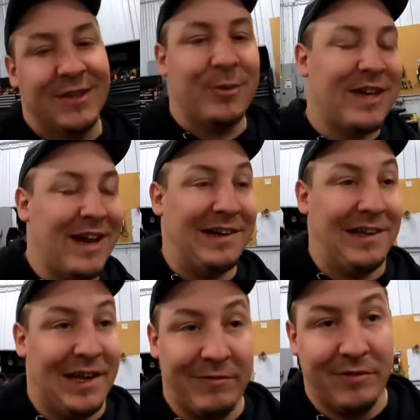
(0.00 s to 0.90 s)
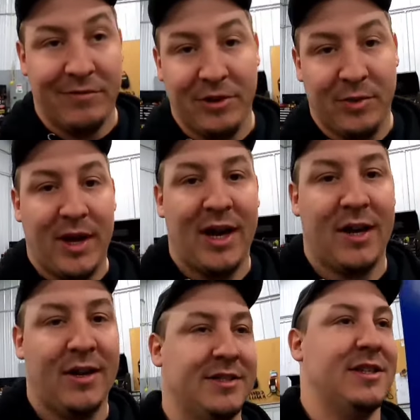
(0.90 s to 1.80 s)
we kind of left it for a
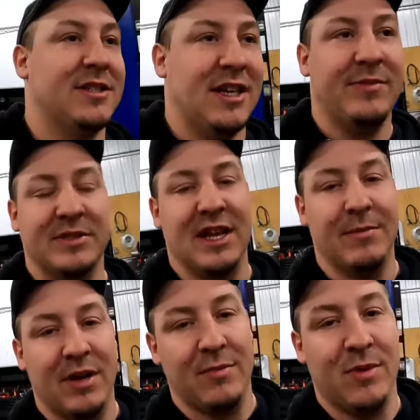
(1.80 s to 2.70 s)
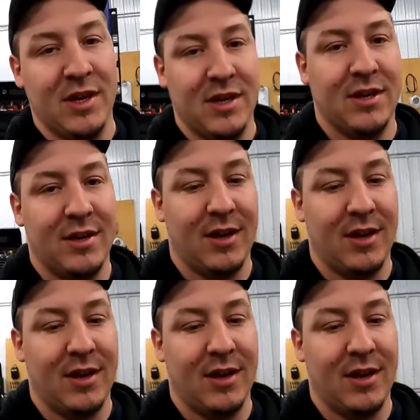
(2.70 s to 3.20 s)
while, as unsafe as that might be.